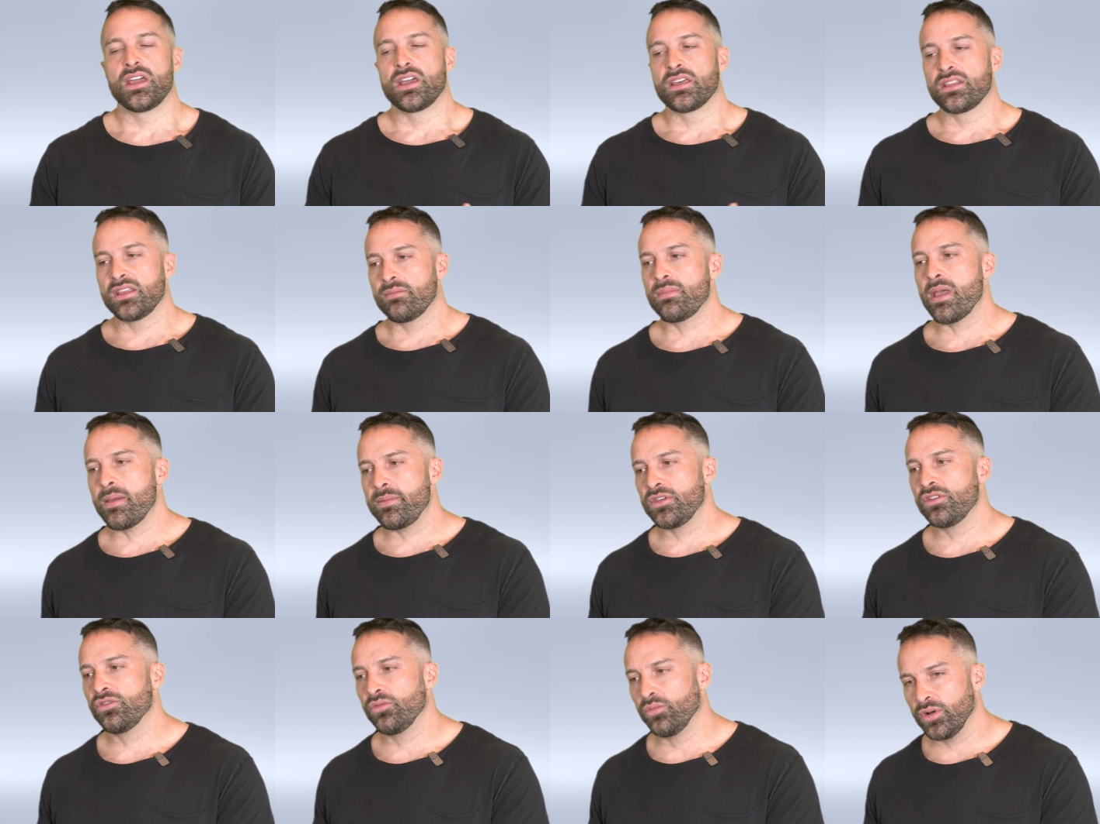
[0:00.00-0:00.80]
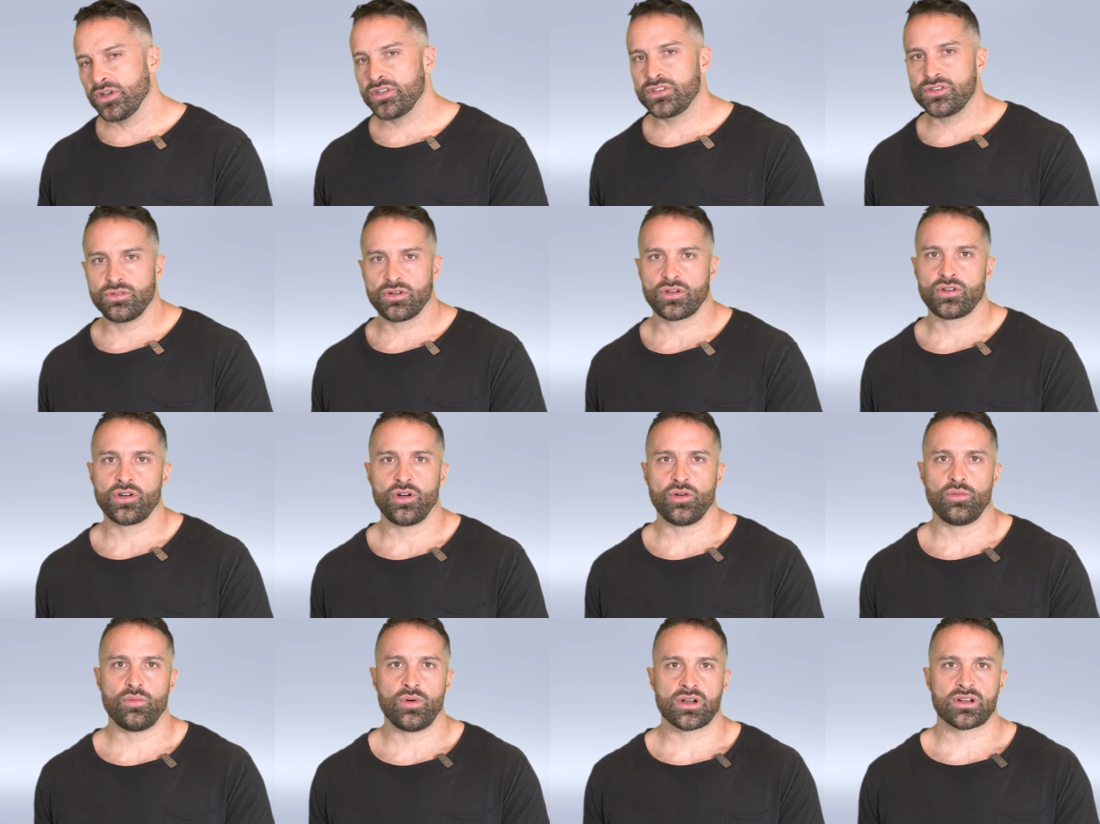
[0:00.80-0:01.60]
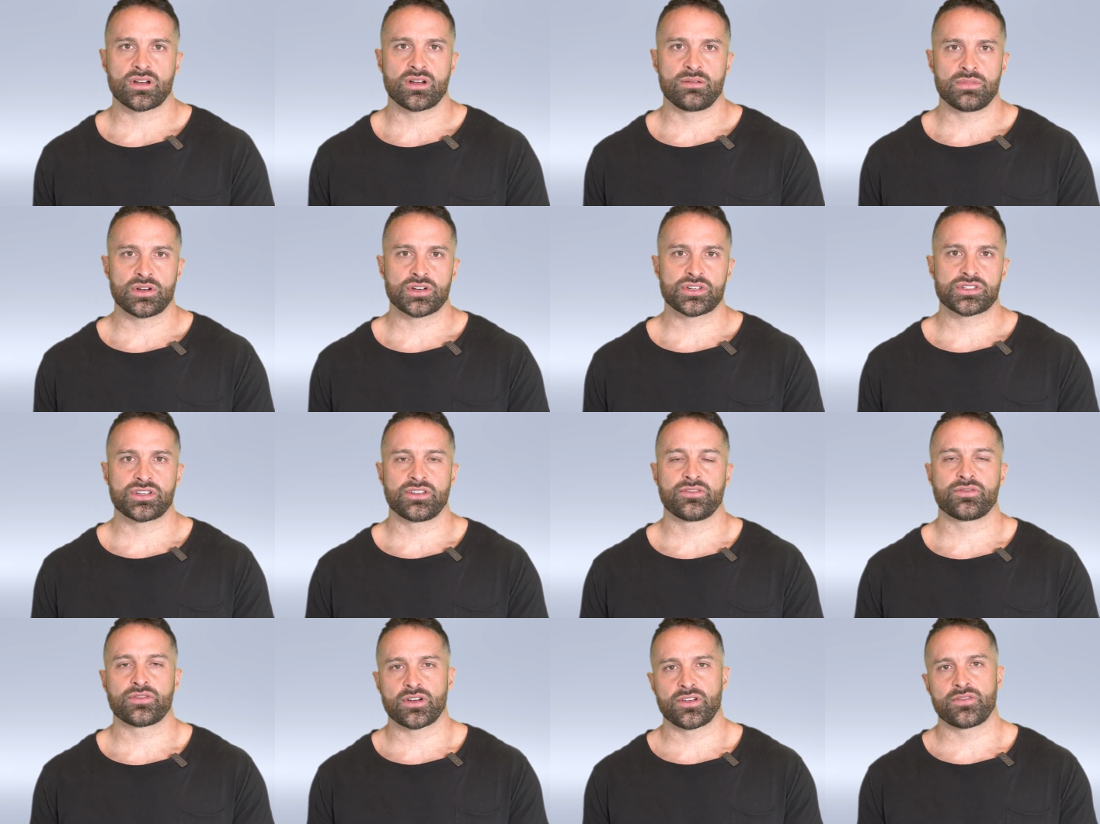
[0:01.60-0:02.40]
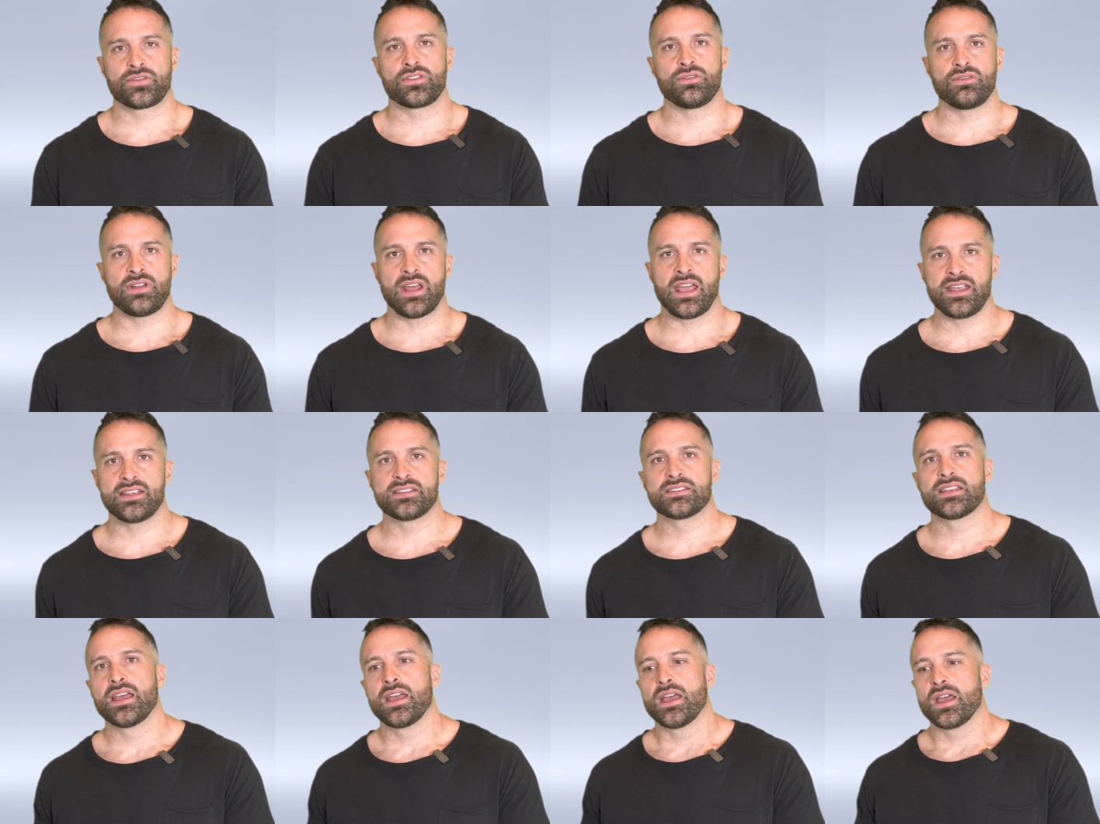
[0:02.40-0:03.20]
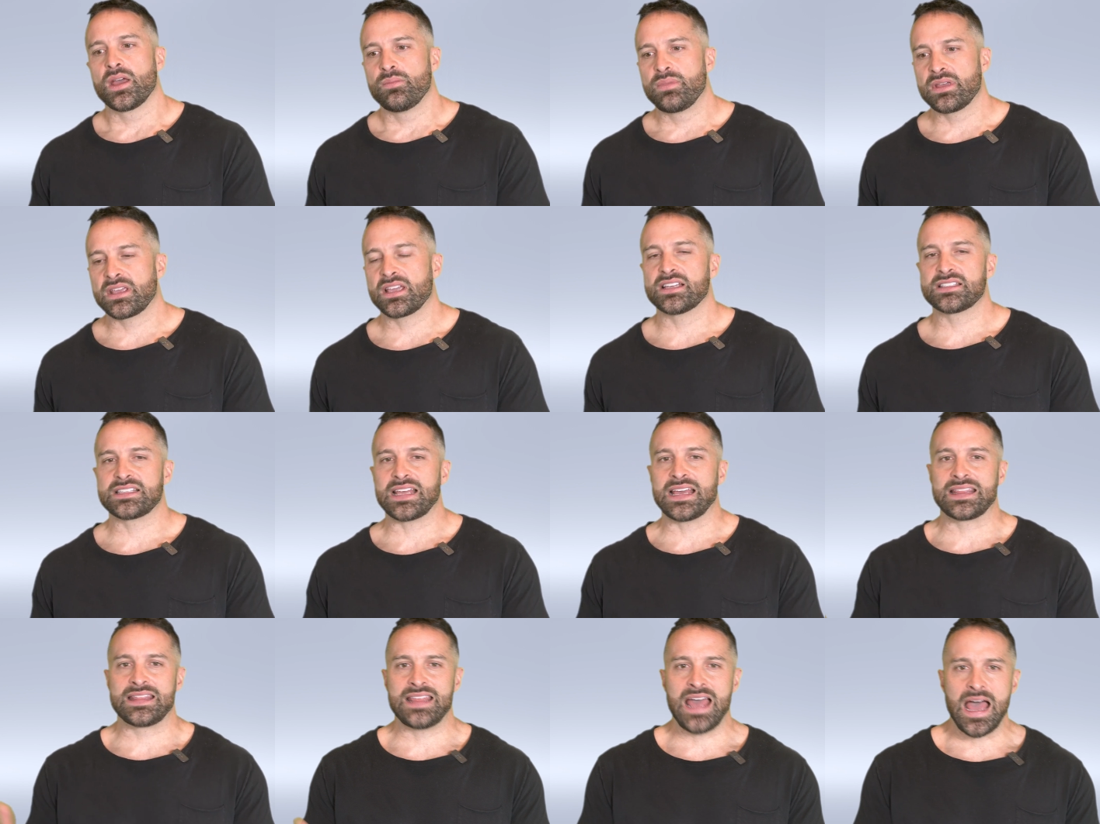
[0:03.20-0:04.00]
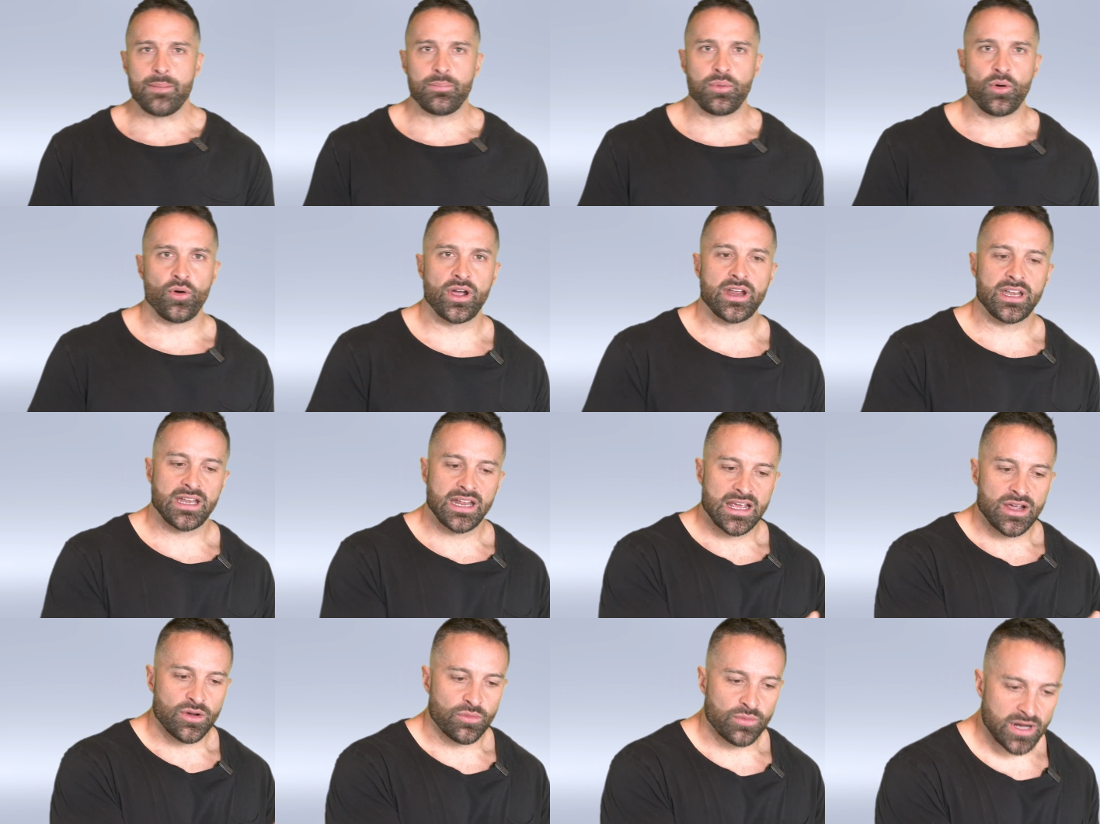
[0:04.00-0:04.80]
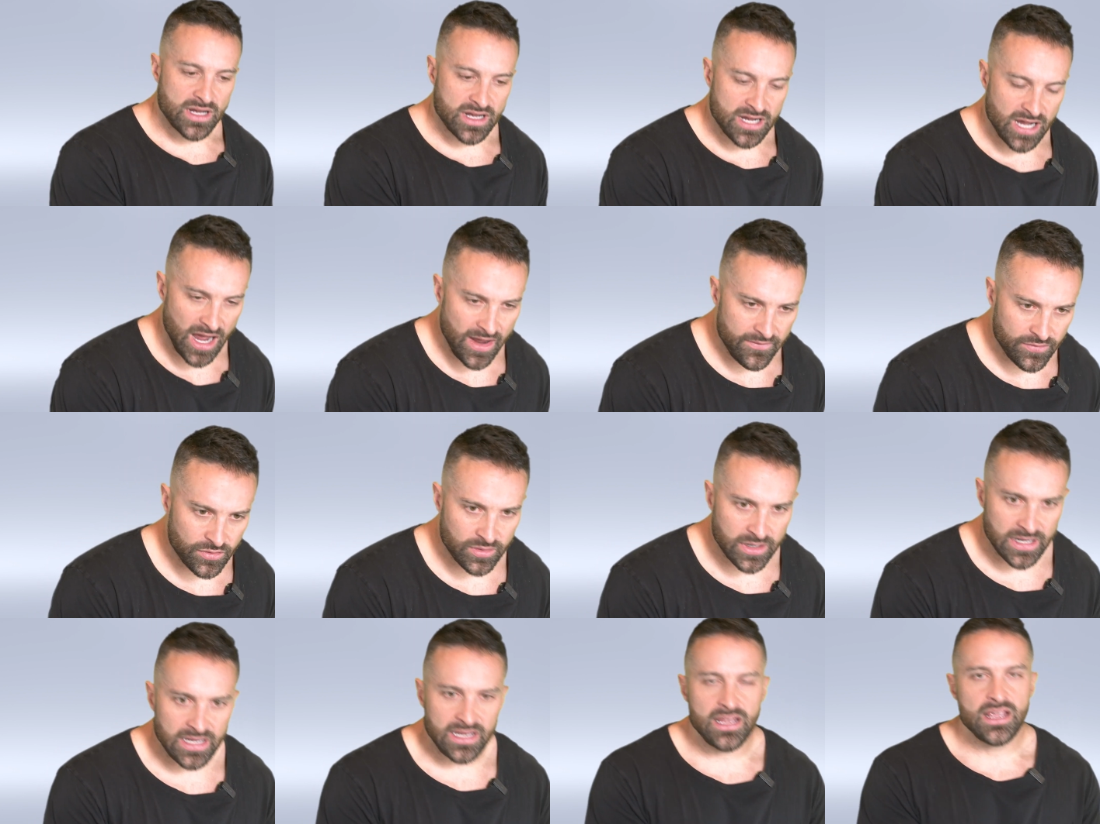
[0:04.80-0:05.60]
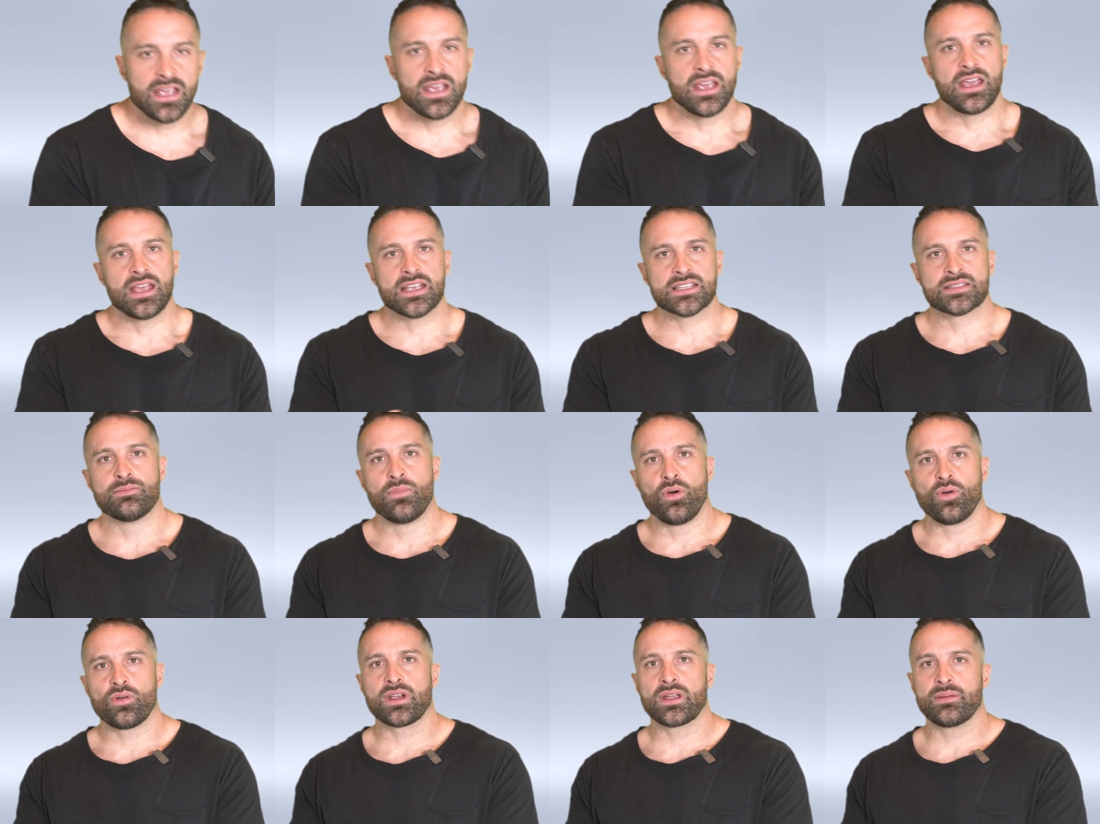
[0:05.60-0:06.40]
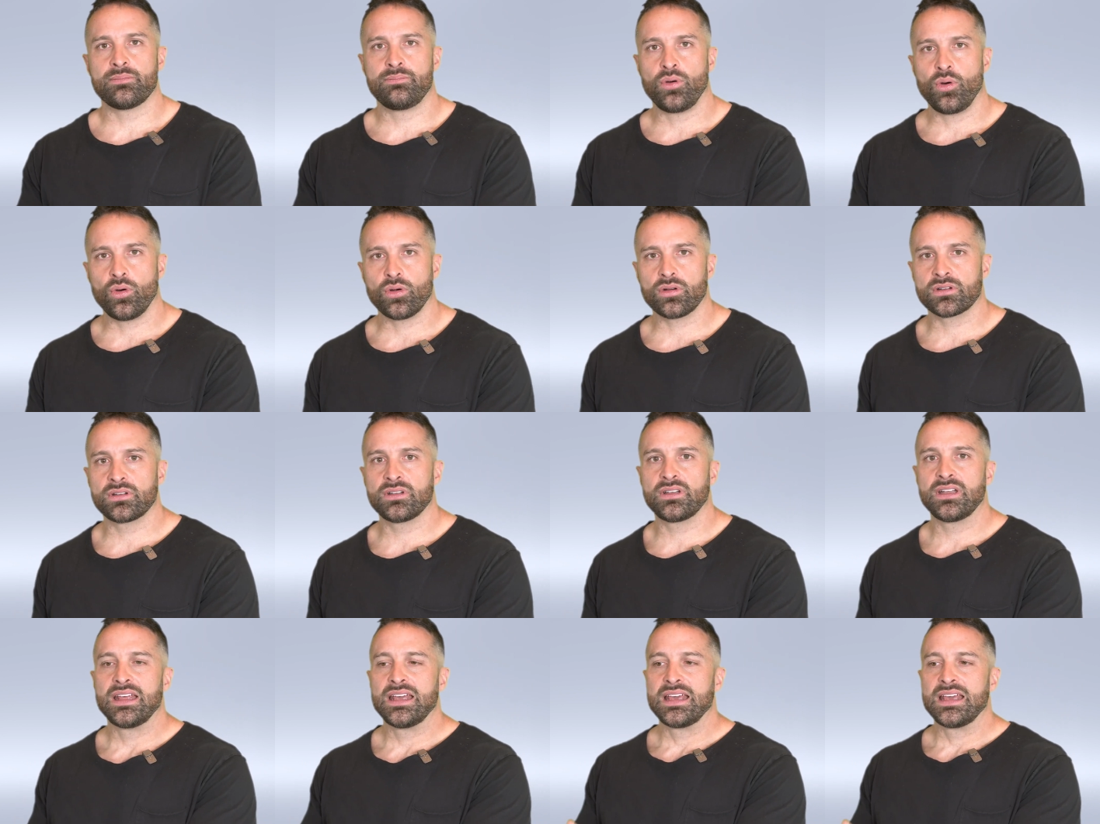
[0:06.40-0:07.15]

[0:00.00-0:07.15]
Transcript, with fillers: then maybe you would do a cold water immersion for a few days because at that point, recovering is more important